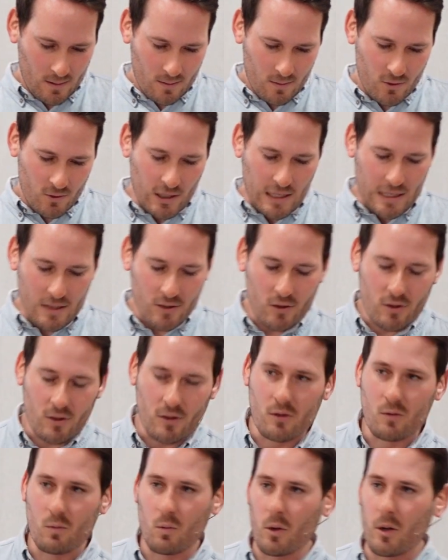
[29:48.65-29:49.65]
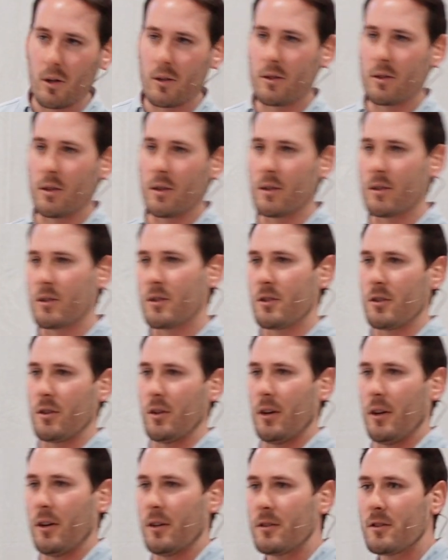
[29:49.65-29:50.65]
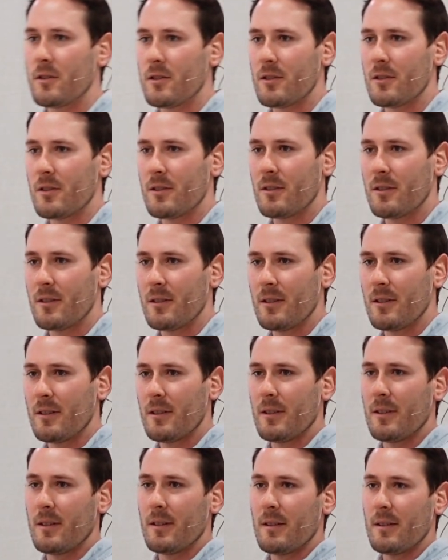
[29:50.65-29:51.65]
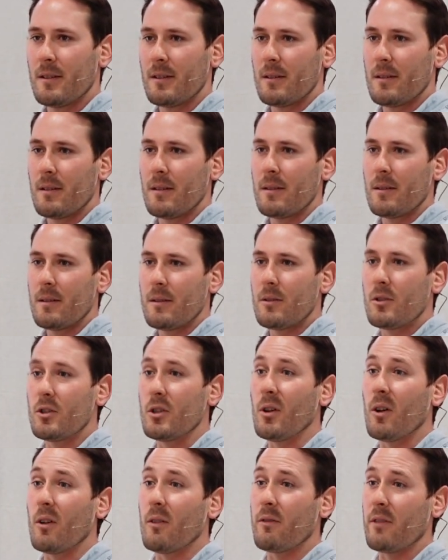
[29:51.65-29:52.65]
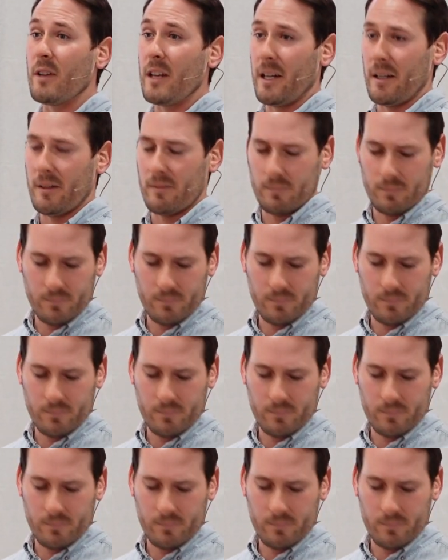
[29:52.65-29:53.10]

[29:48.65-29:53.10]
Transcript: Jesus' word to his church, do not fear.